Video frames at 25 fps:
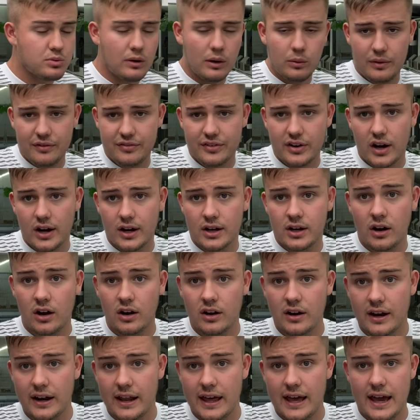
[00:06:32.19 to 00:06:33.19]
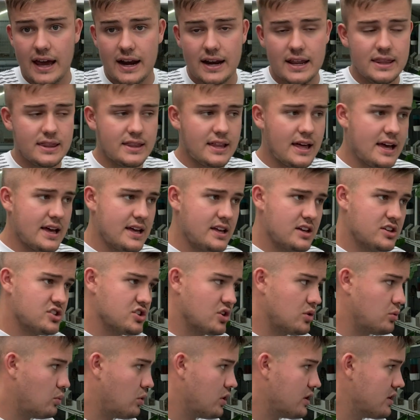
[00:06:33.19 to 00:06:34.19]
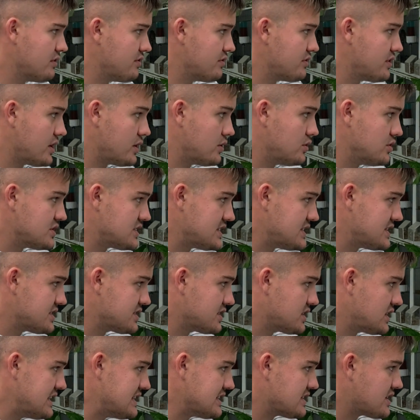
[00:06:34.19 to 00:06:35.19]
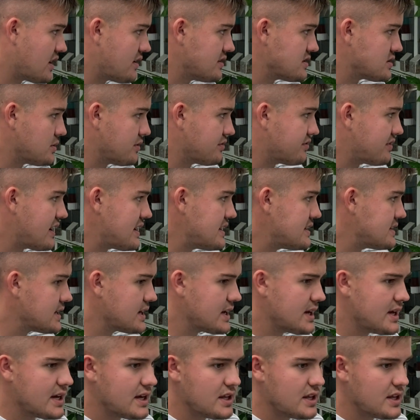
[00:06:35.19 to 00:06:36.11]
well, we've got a cock and a hen in there, so one of those is going to a friend.